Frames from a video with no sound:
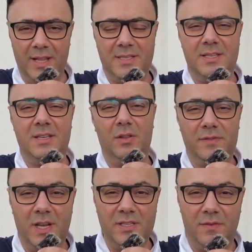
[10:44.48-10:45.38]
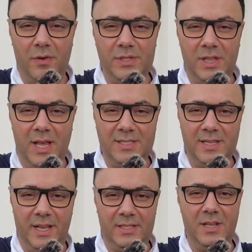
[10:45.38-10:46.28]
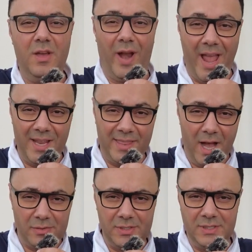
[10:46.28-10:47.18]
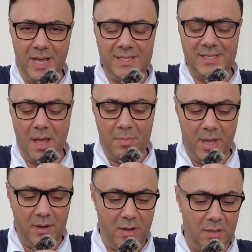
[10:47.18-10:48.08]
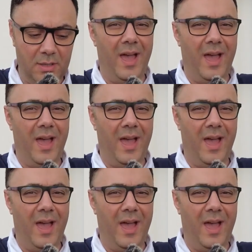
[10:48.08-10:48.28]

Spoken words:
get Lufthansa First Class tickets for 80,000. That is not bad at all.